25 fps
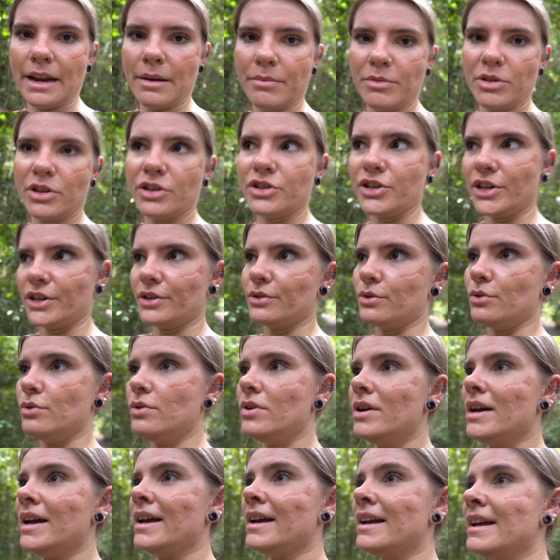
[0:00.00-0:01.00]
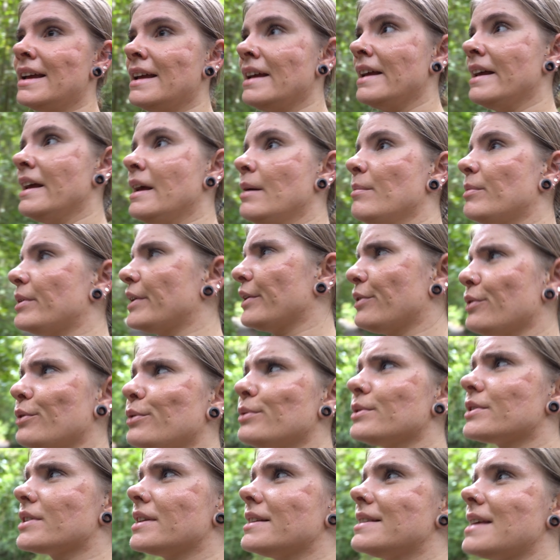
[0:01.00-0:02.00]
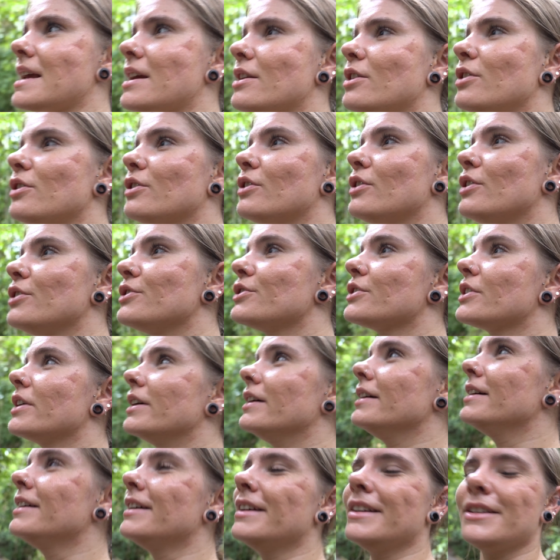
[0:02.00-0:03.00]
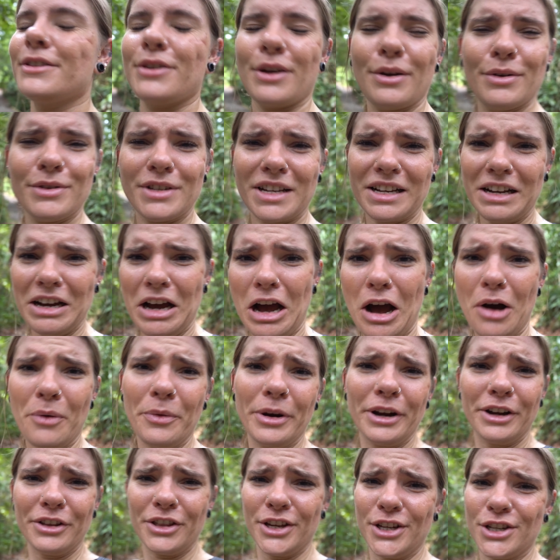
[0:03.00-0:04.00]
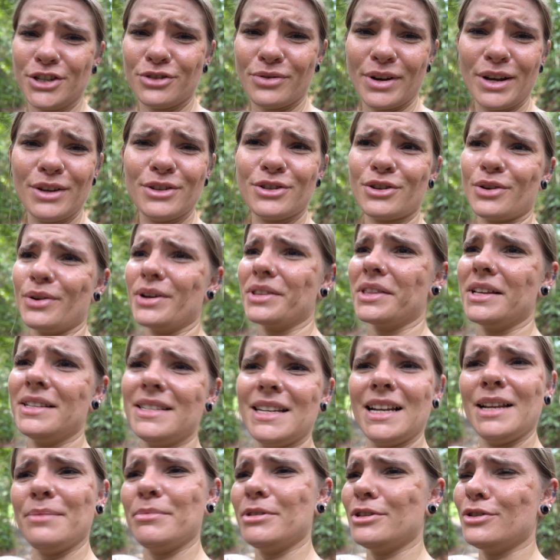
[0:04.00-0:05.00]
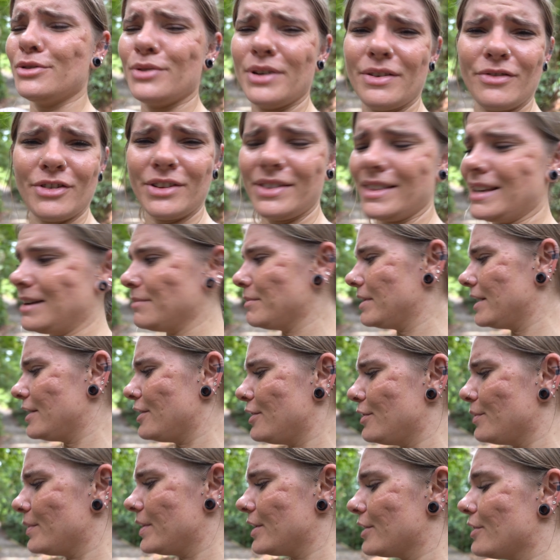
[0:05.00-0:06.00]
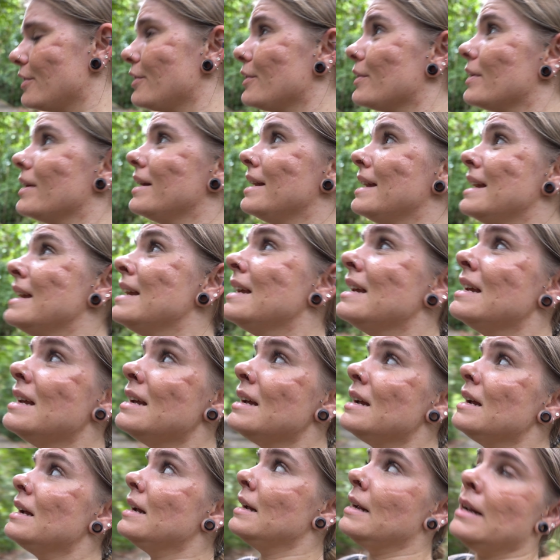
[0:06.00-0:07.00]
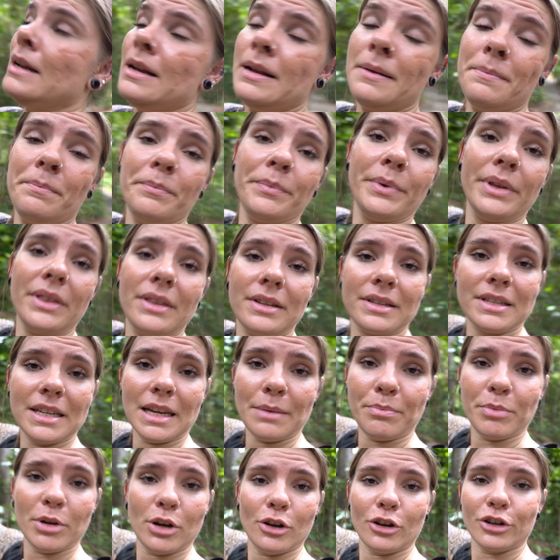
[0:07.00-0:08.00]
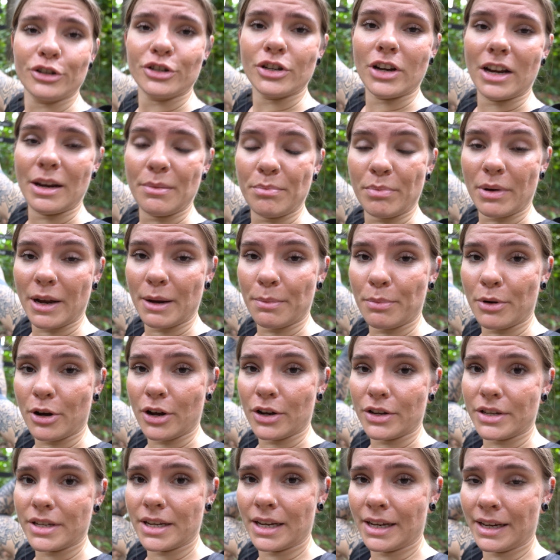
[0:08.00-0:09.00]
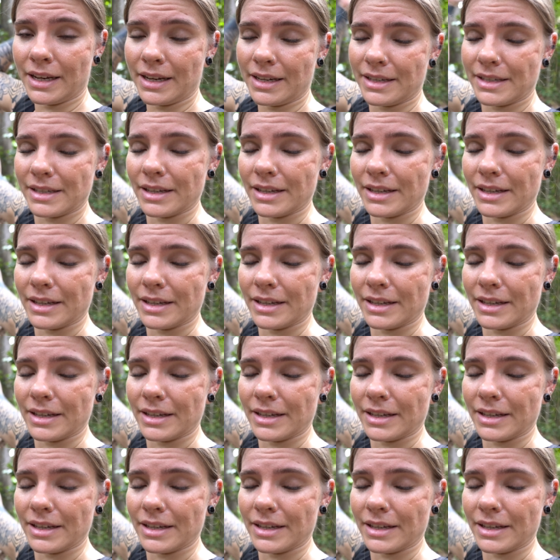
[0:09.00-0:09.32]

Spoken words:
I'm in the jungle, but I thought it was gonna take a lot longer. So I was like, oh, where are these trails going? They're telling me to do everything, but I don't know where to go. But the Sepilok Giant Bypass is